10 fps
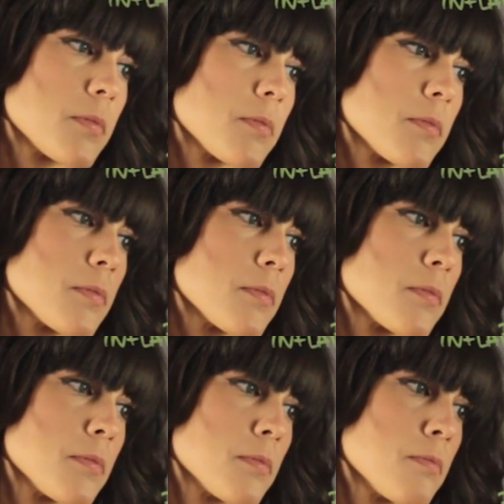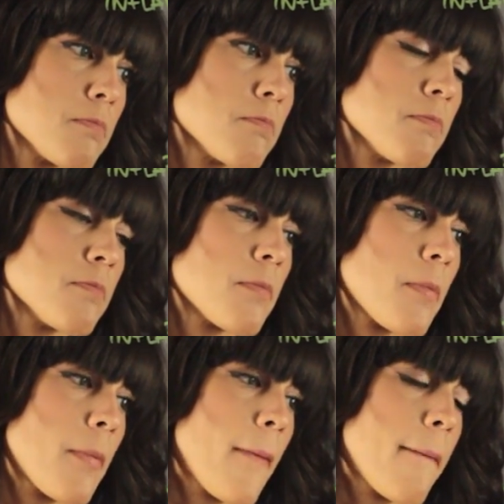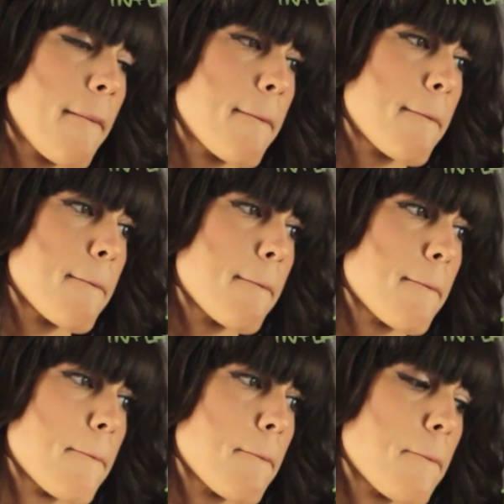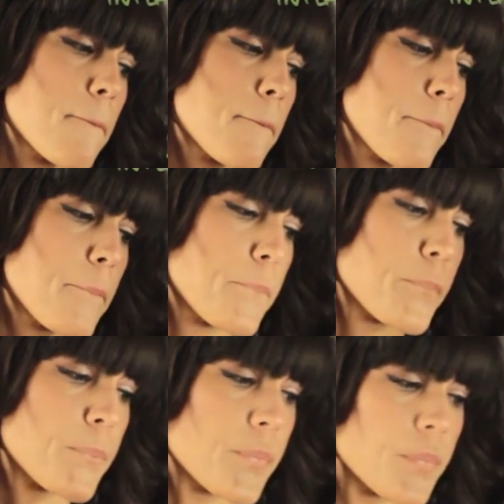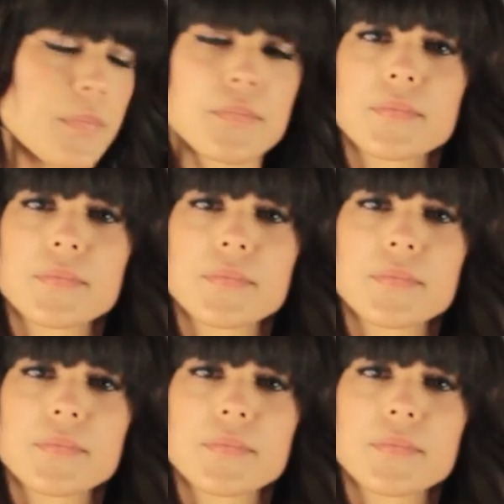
(silence)